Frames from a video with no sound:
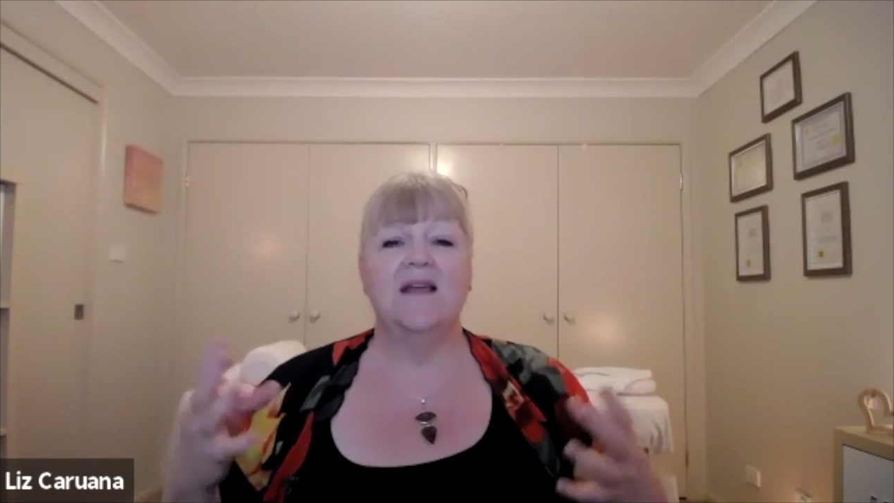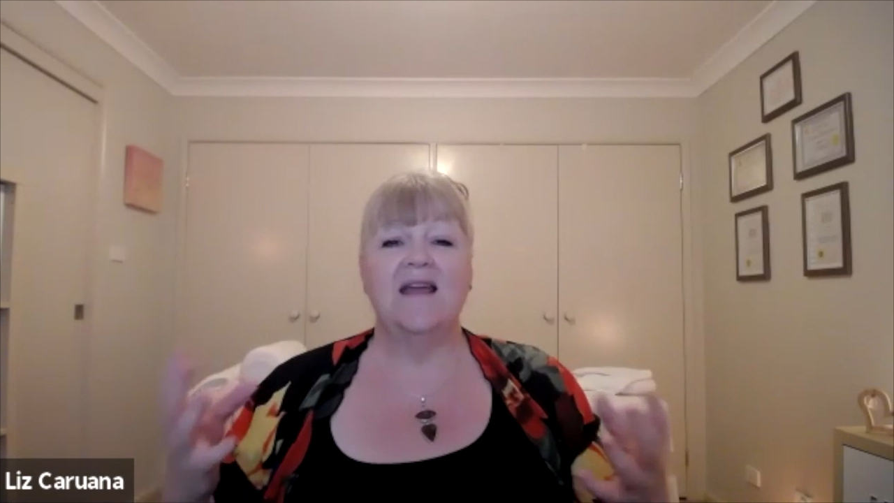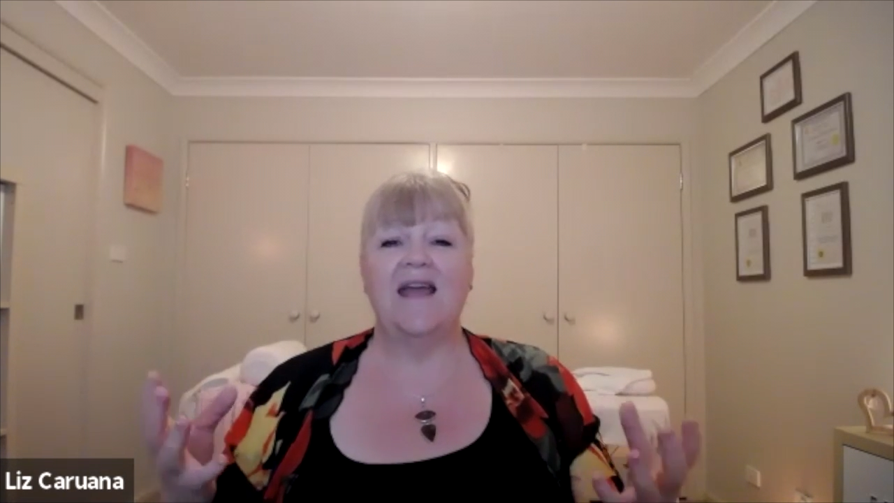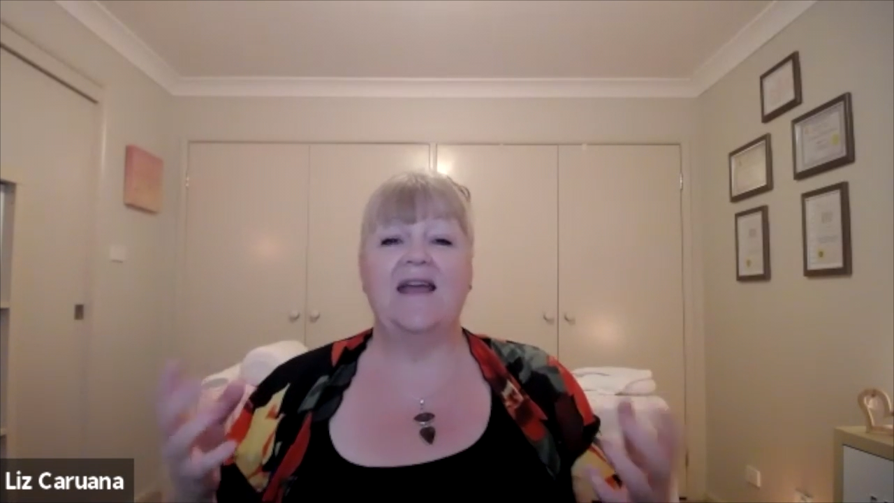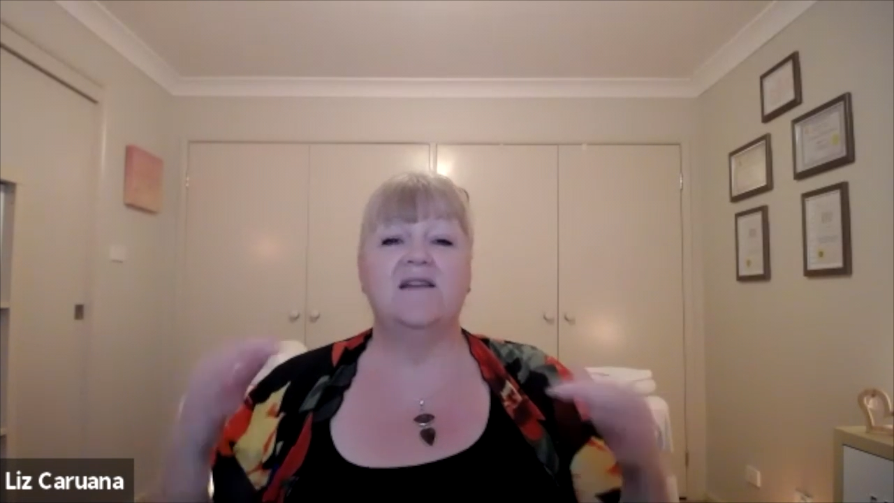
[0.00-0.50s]

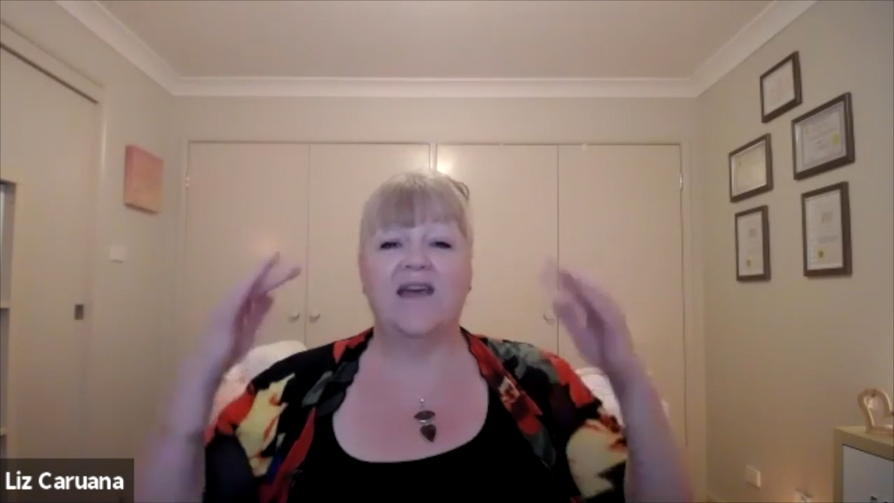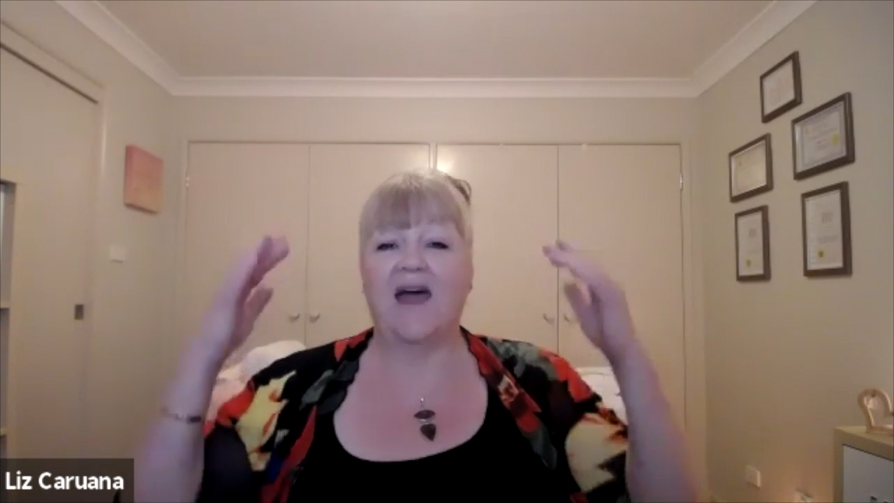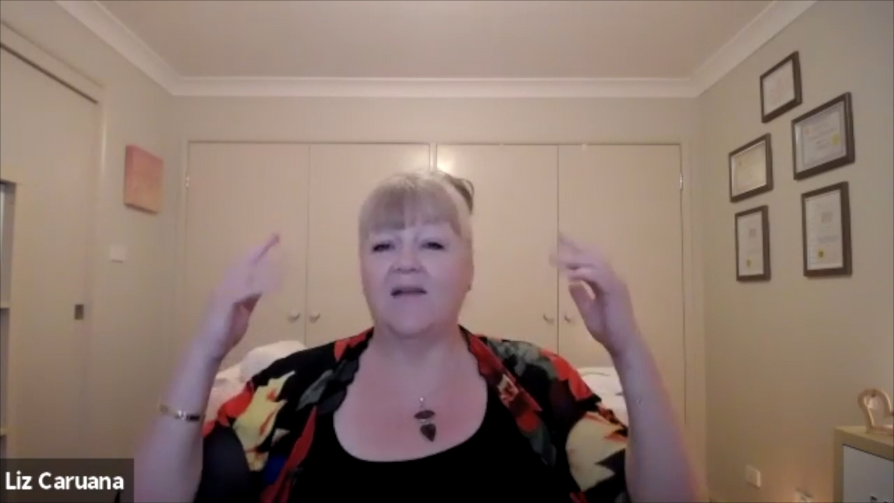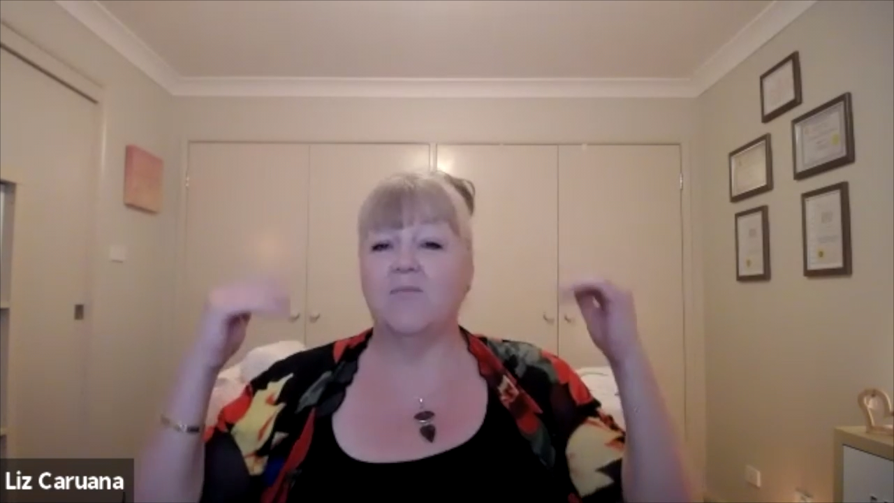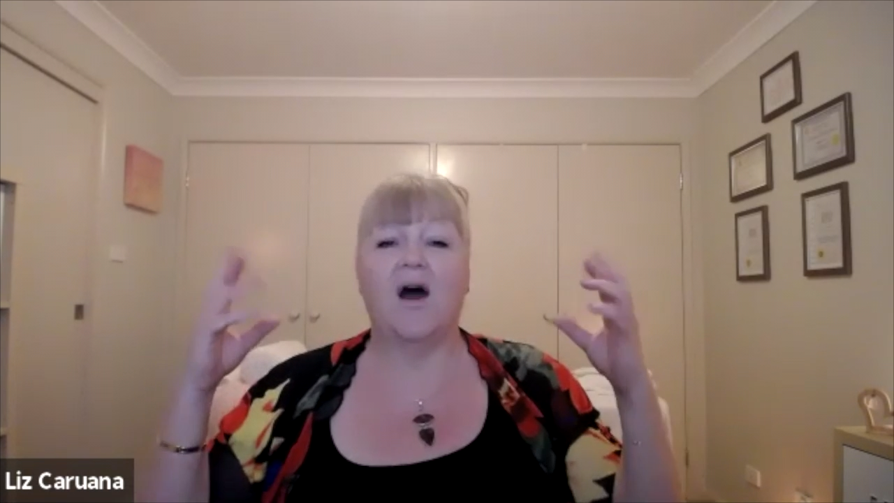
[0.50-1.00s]
and
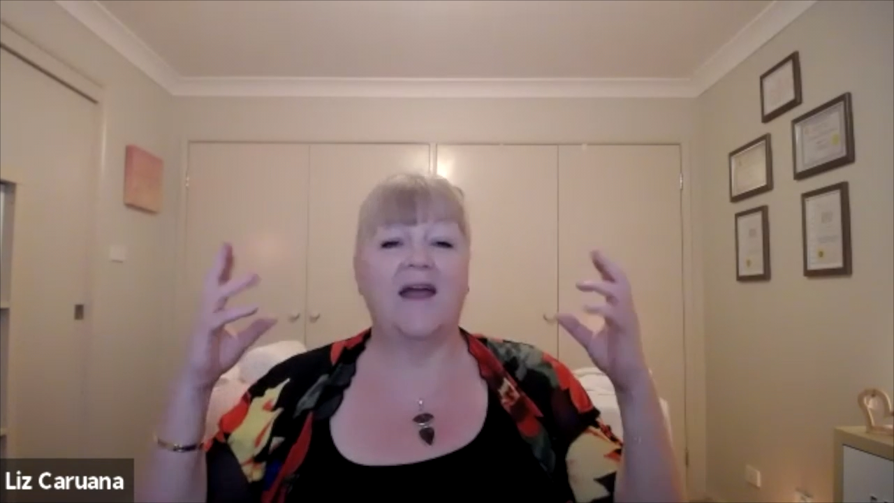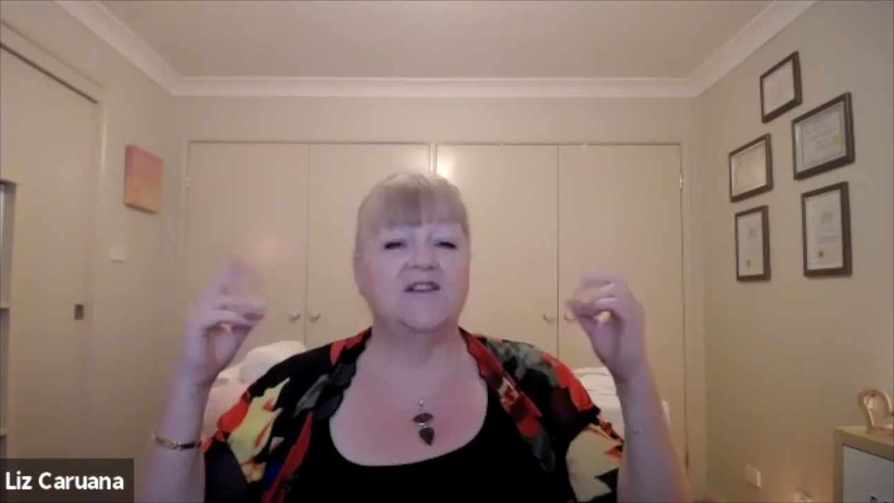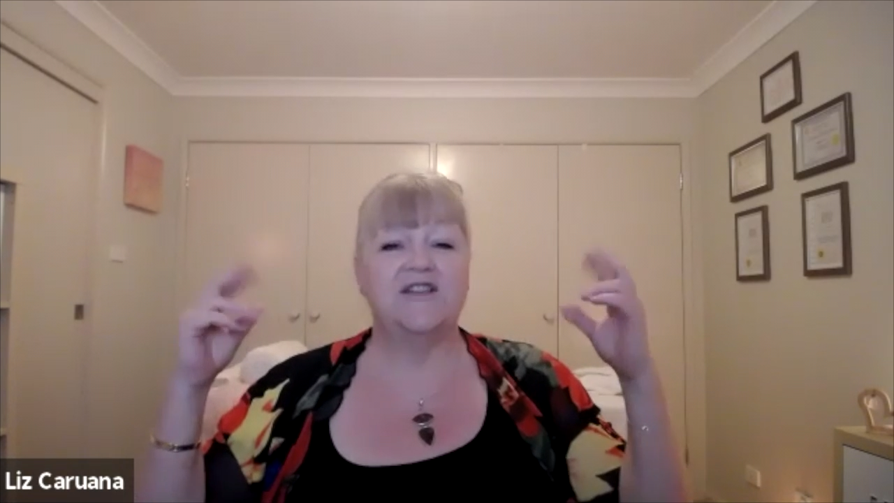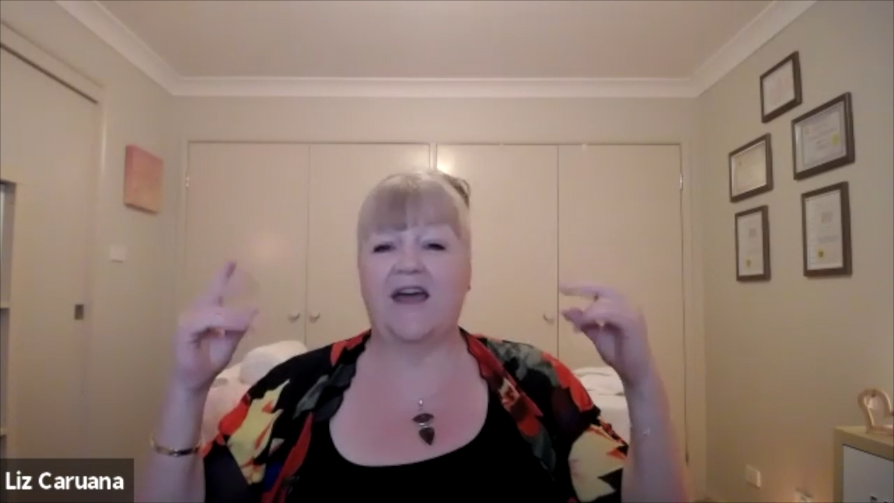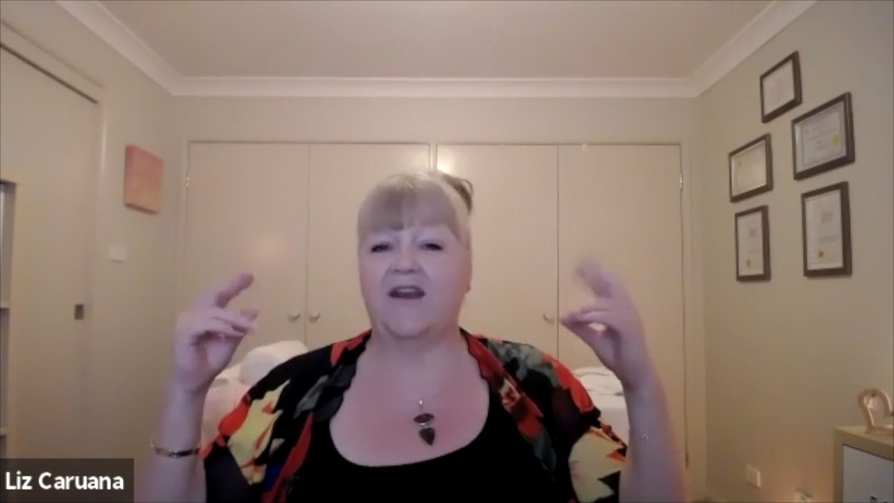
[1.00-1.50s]
that
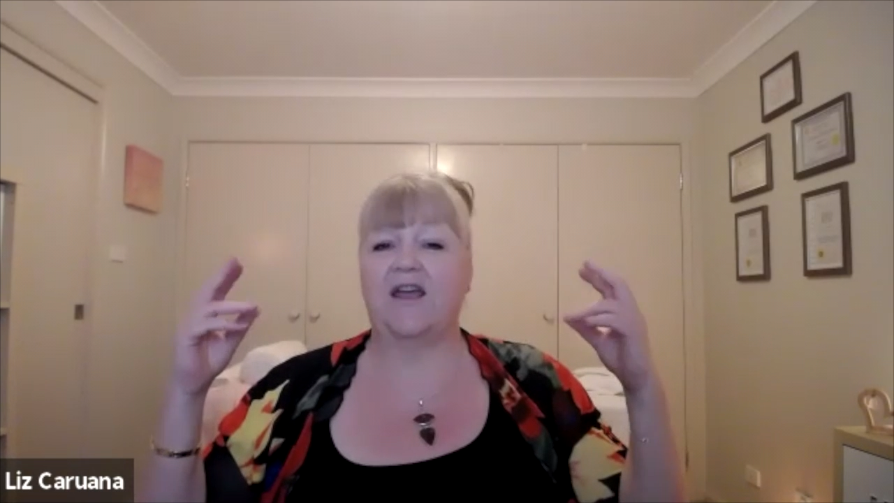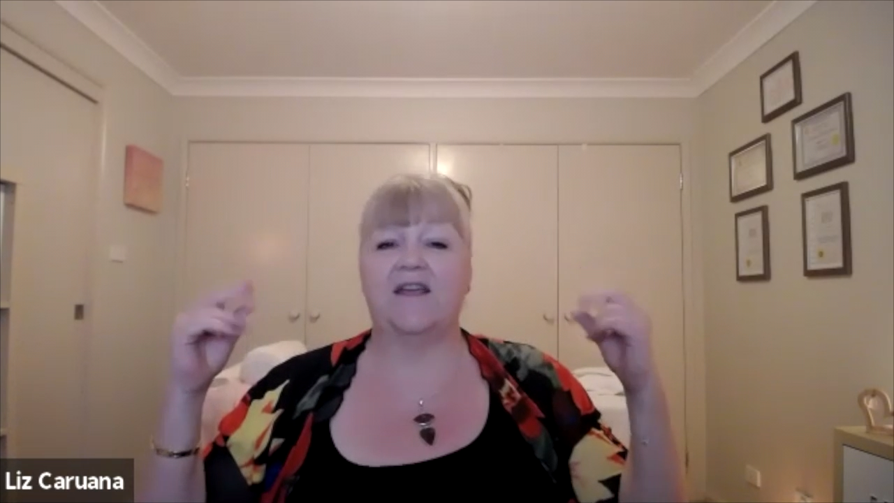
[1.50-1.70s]
mind chatter